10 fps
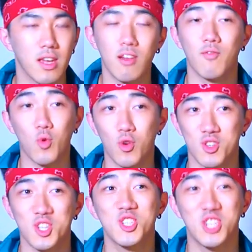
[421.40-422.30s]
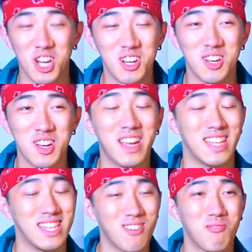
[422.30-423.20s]
of course, Chungha and
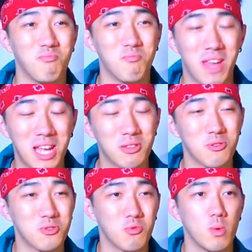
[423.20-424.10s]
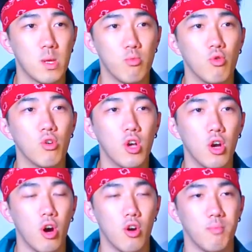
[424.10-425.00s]
Jaren Beck, those three people
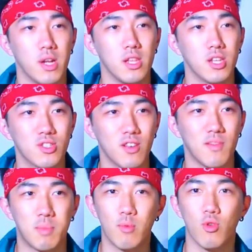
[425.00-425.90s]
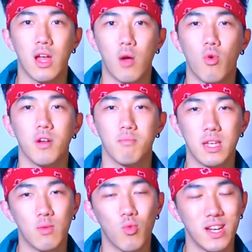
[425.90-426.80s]
are my list of people that I want to
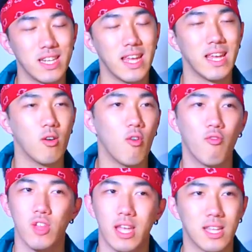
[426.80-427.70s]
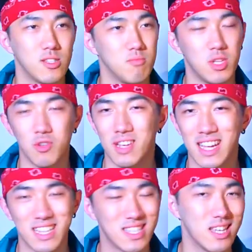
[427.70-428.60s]
meet one day. Hopefully I get to meet you
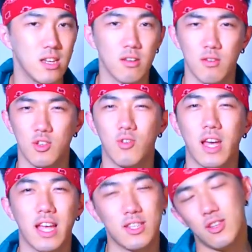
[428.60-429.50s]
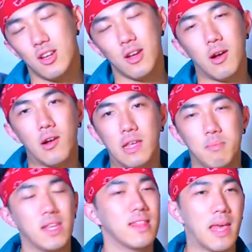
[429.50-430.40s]
guys. You guys
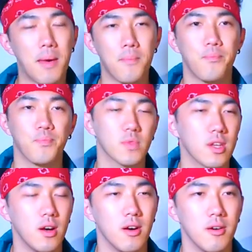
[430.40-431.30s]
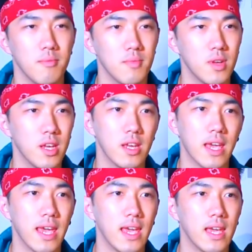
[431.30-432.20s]
meet them. Um,
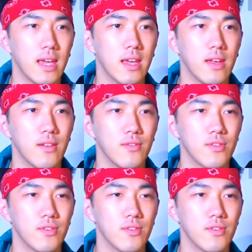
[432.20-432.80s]
and